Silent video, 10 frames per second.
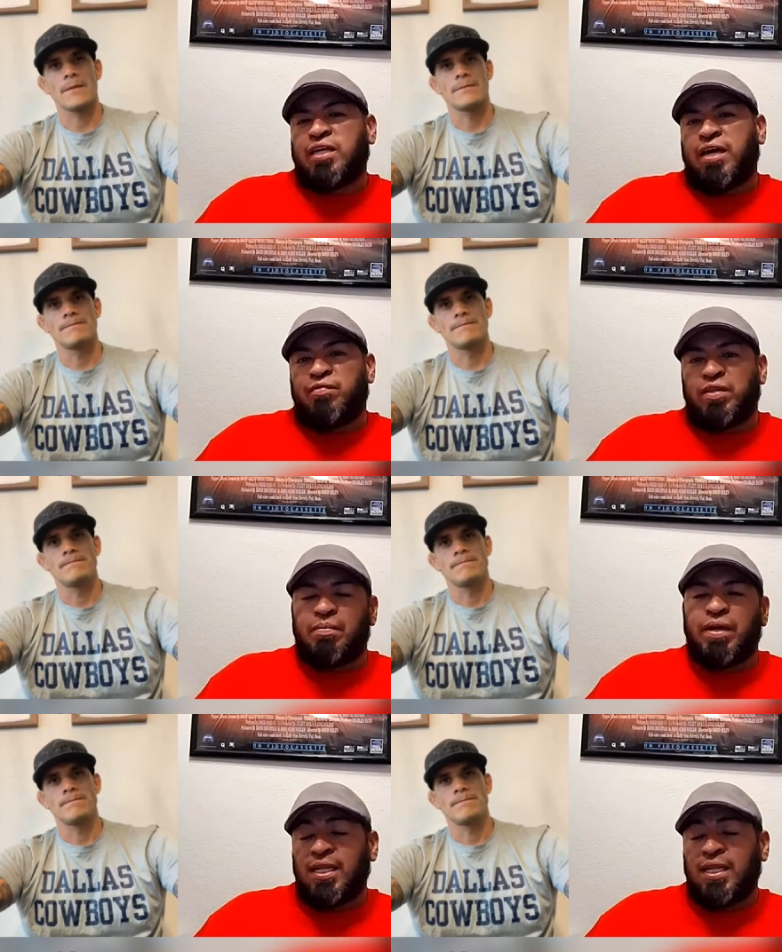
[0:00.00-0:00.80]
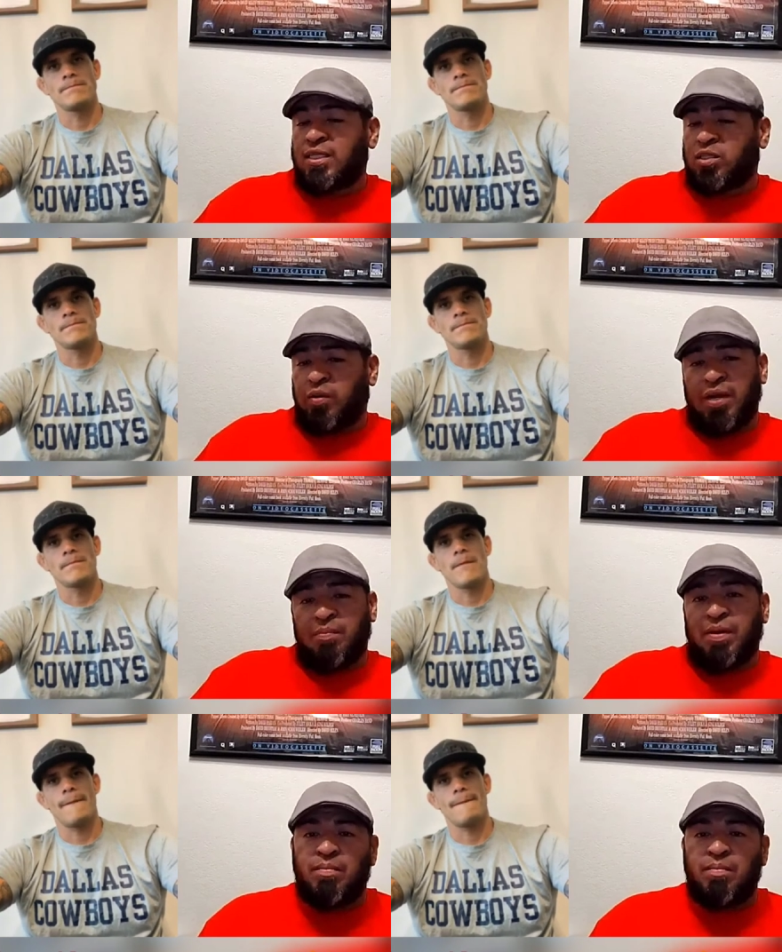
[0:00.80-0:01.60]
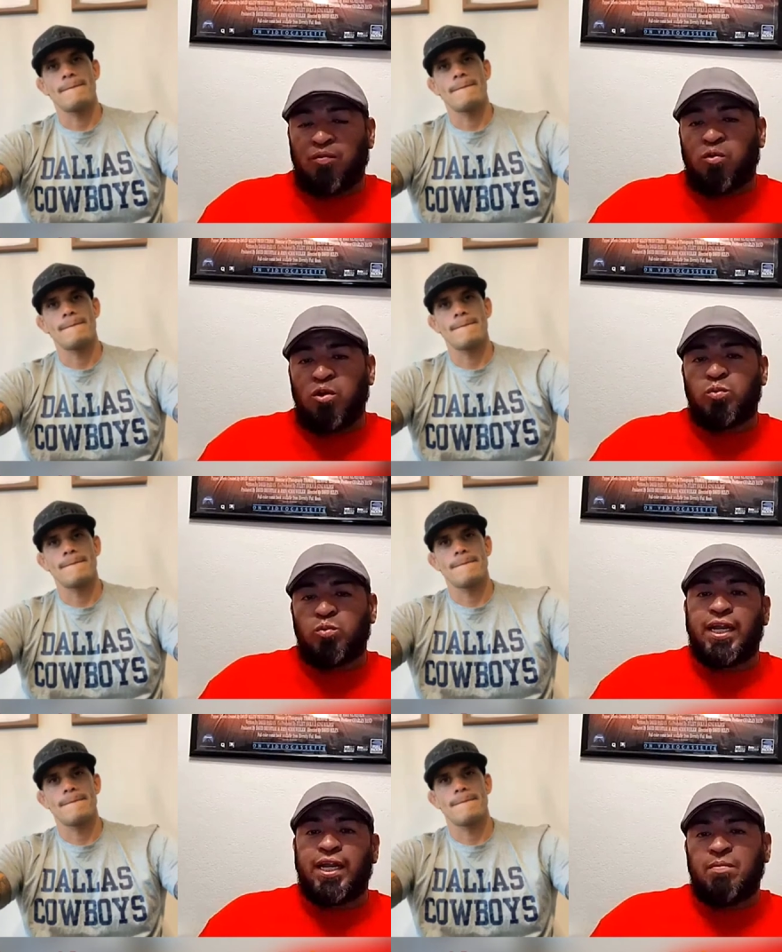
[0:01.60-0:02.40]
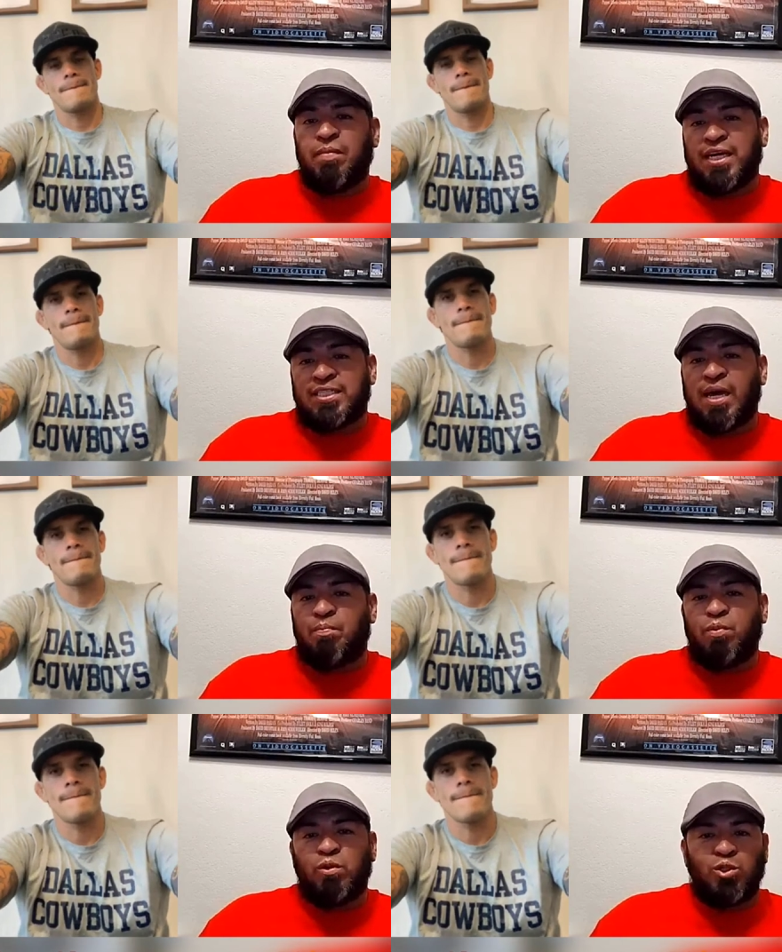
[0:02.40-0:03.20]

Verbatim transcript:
Speaker 1: No, no, definitely, man, and that's great, man. I mean, of course, we got to lead by